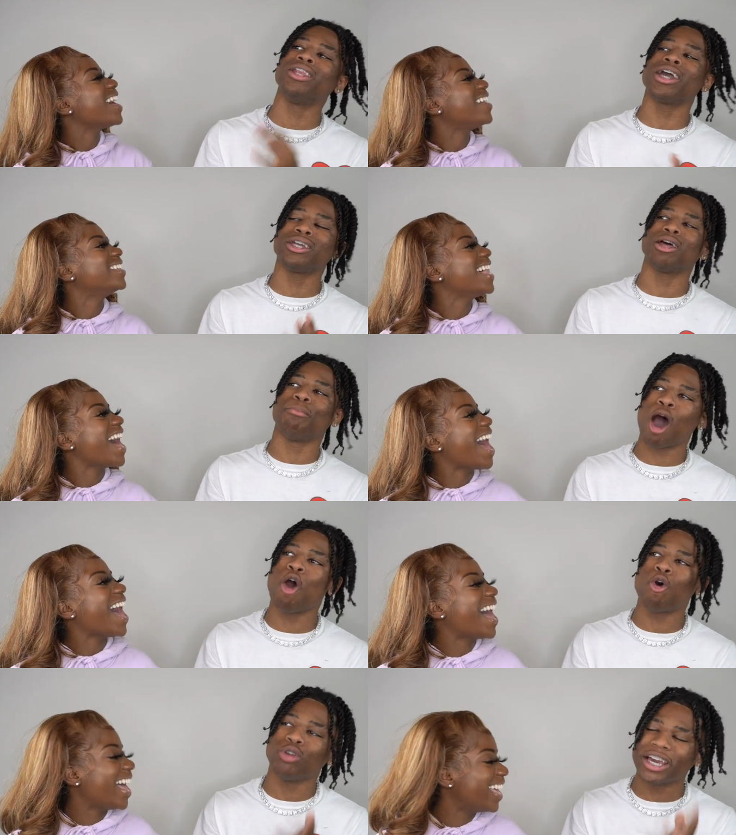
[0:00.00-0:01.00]
Speaker 1: at the
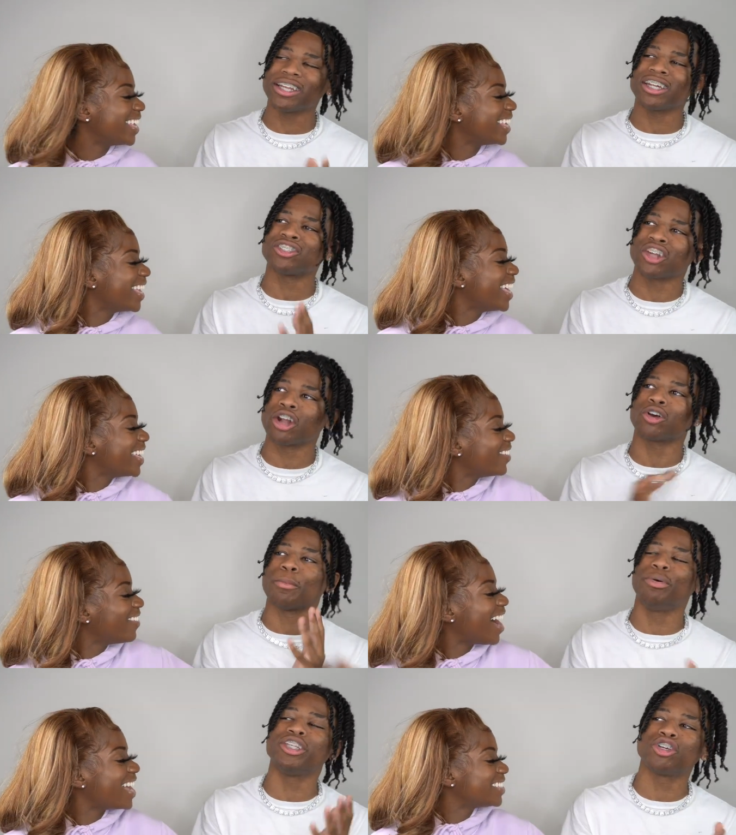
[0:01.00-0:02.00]
bowl. Look at the circle.
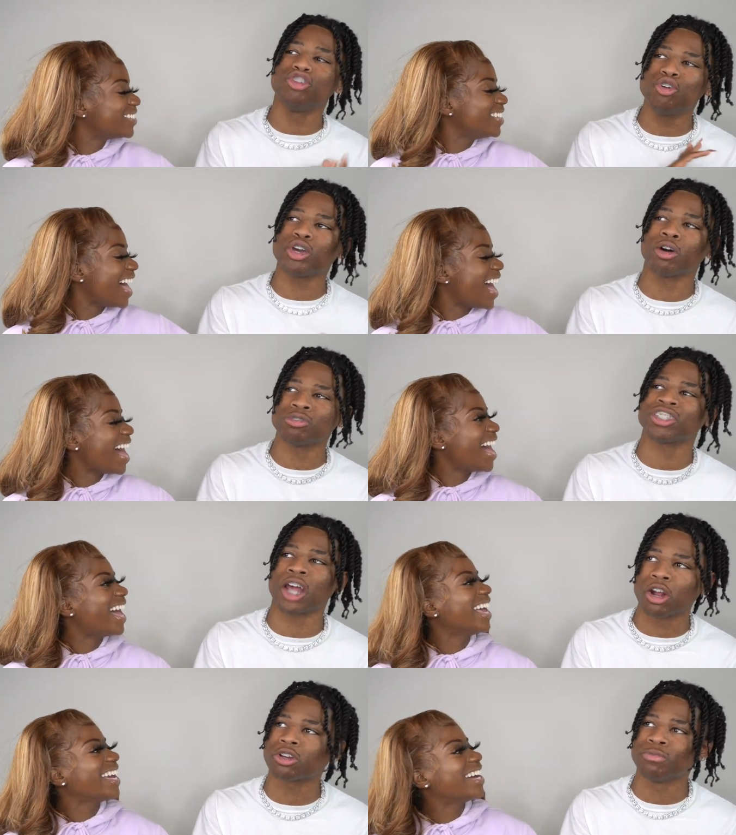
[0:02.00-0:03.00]
Why Put your duke lied? on the
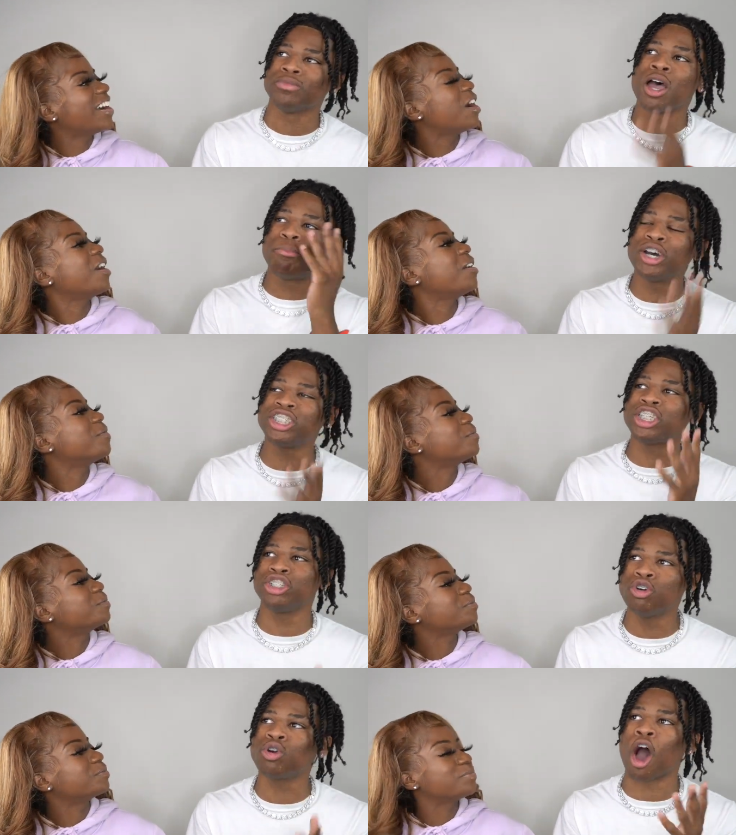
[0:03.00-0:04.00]
circle. Put your
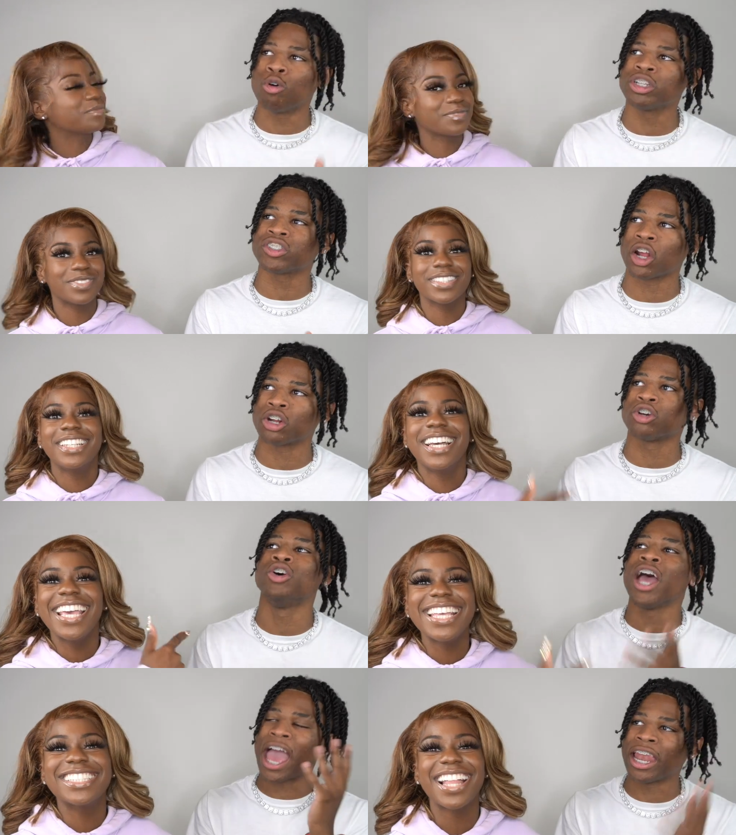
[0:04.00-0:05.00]
duke on the circle he
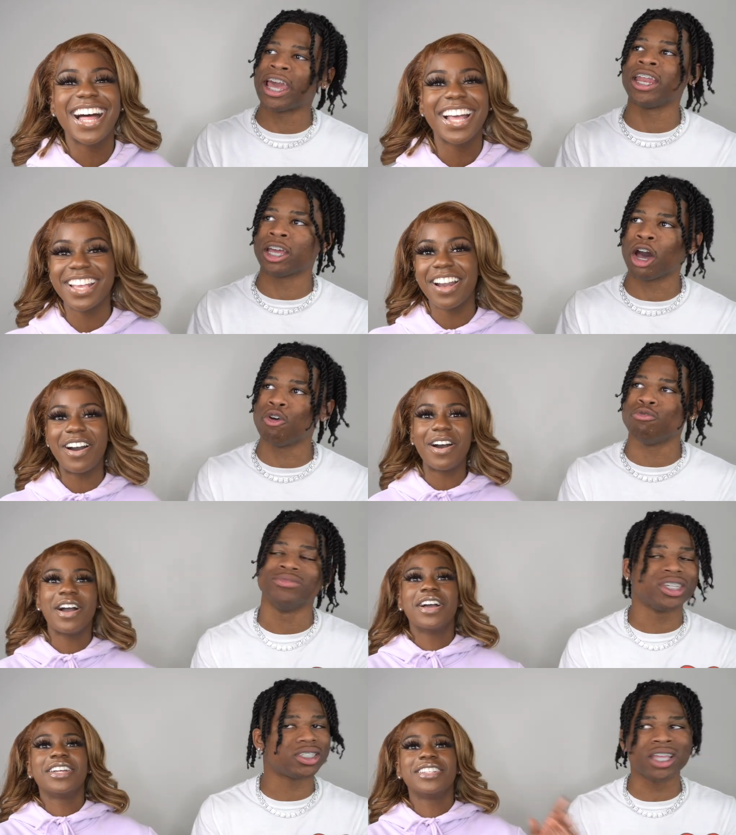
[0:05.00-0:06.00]
and lied, let it go. Yo.
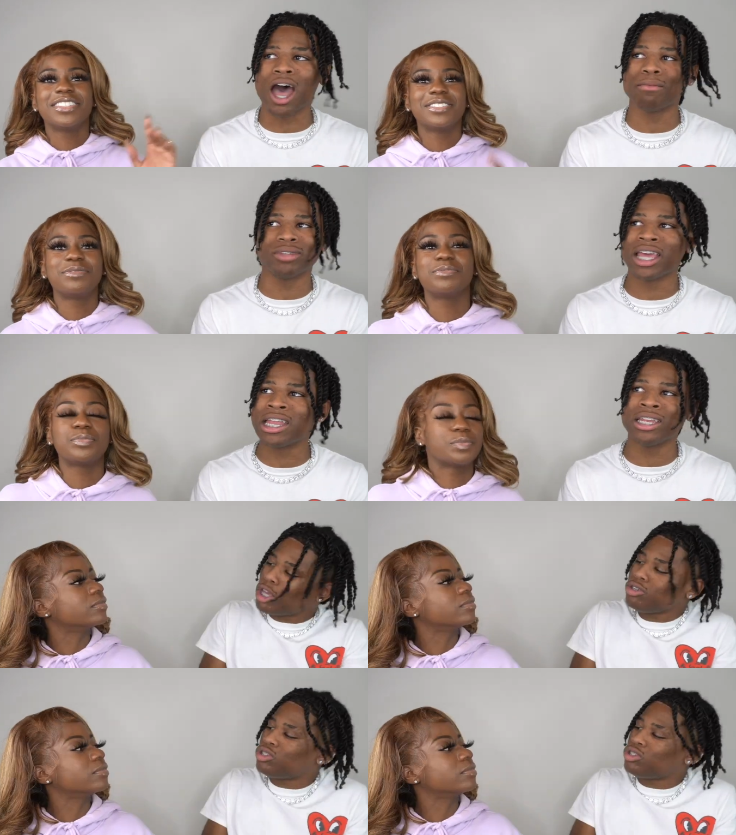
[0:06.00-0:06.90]
Stop letting. Why